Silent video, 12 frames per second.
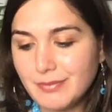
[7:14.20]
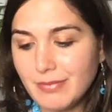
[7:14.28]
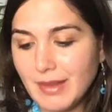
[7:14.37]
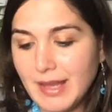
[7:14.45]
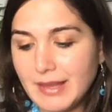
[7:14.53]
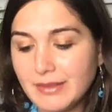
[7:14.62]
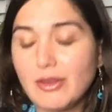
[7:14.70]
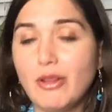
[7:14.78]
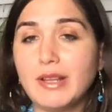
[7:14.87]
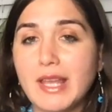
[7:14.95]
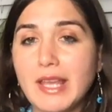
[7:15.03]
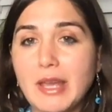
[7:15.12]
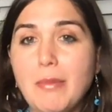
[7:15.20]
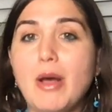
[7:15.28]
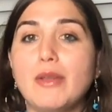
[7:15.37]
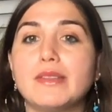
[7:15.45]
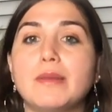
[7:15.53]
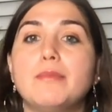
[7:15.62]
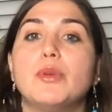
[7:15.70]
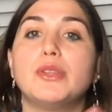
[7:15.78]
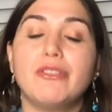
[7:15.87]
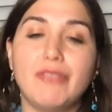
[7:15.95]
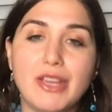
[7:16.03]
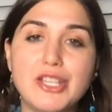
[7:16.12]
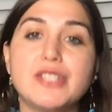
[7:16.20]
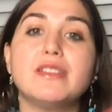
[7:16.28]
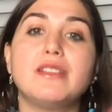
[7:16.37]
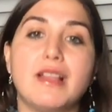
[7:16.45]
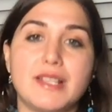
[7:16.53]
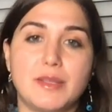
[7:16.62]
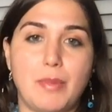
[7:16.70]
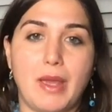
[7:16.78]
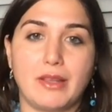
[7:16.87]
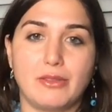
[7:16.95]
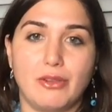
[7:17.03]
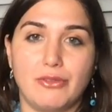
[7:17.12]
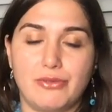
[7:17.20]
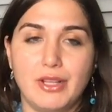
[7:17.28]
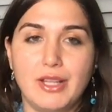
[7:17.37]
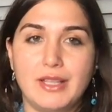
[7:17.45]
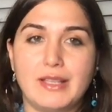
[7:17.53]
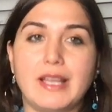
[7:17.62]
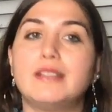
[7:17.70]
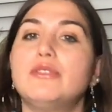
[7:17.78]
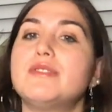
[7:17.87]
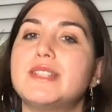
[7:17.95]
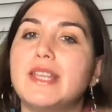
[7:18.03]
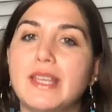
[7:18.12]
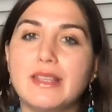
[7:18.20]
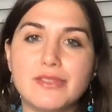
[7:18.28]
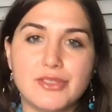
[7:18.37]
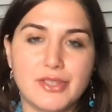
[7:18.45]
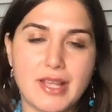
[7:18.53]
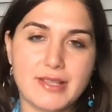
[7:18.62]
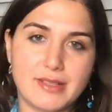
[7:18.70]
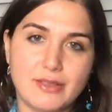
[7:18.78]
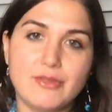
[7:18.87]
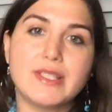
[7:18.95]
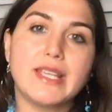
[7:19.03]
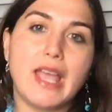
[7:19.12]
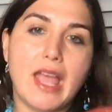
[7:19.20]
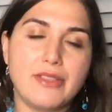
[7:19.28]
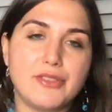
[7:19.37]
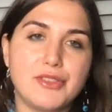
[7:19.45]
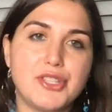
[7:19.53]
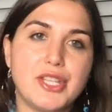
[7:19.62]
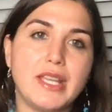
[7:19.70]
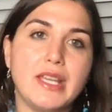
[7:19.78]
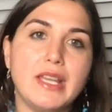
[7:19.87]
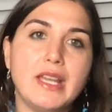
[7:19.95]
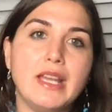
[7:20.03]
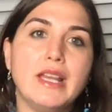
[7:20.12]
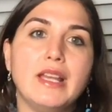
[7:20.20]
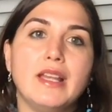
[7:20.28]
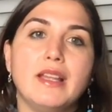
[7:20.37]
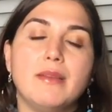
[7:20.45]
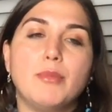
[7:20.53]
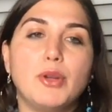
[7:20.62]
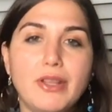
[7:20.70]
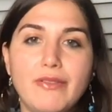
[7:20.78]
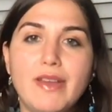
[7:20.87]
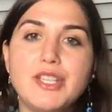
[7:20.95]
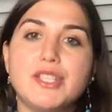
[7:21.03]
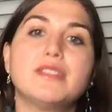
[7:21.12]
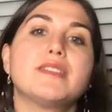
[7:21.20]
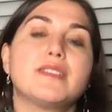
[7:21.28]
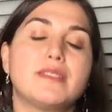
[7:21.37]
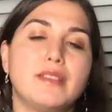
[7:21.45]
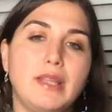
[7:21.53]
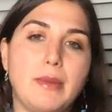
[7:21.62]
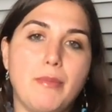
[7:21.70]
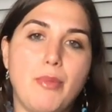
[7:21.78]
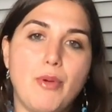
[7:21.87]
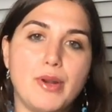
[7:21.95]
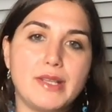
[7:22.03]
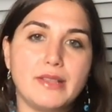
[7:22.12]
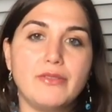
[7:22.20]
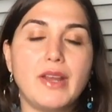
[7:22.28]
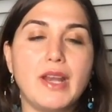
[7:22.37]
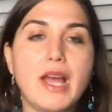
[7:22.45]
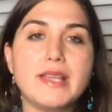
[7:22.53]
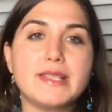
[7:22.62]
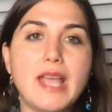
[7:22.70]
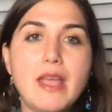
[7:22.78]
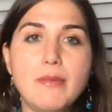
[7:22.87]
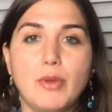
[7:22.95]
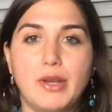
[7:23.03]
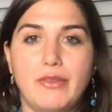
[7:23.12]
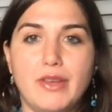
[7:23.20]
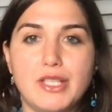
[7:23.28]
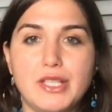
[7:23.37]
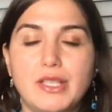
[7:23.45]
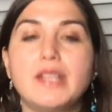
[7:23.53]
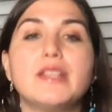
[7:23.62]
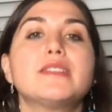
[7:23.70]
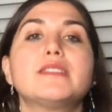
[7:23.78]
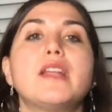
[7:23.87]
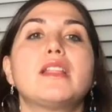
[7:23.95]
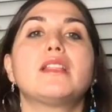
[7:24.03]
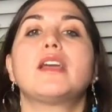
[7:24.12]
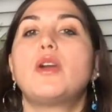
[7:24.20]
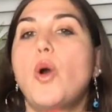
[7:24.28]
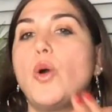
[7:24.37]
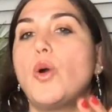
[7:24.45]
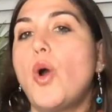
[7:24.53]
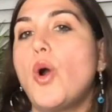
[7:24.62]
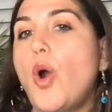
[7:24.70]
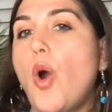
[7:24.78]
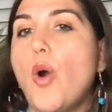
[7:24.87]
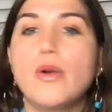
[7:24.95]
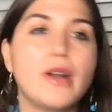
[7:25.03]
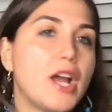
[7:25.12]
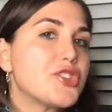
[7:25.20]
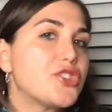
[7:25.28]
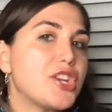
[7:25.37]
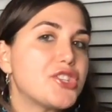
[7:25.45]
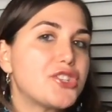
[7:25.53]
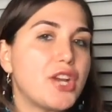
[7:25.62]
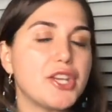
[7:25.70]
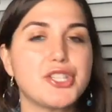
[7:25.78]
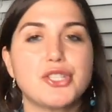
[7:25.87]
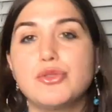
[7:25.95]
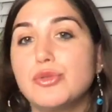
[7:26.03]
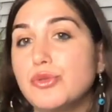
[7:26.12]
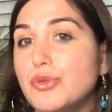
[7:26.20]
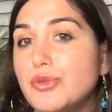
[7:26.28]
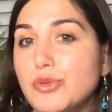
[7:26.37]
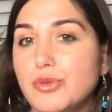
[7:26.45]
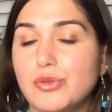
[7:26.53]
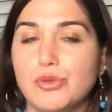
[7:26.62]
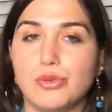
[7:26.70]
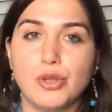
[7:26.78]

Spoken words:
And talking about the motivational aspect of like losing interest, losing energy, motivation is still important. When I say motivation, it is not like go, rush, do.